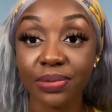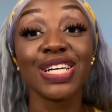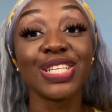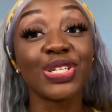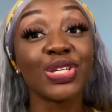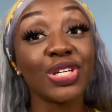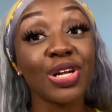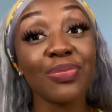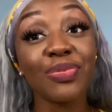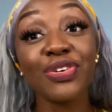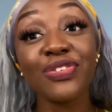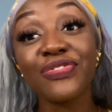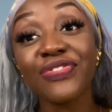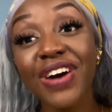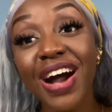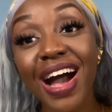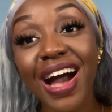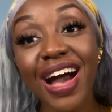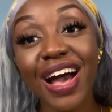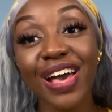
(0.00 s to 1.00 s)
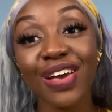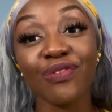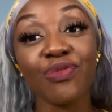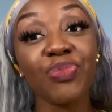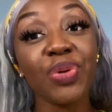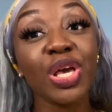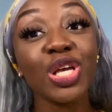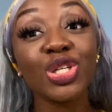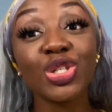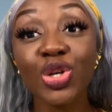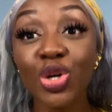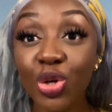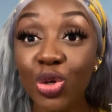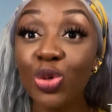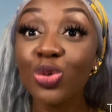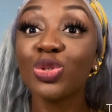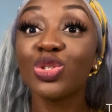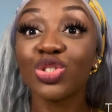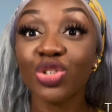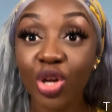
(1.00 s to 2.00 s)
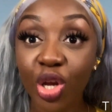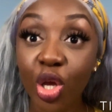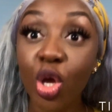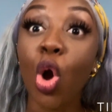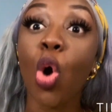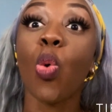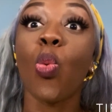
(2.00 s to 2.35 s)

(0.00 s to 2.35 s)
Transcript: So number 5, make sure you drink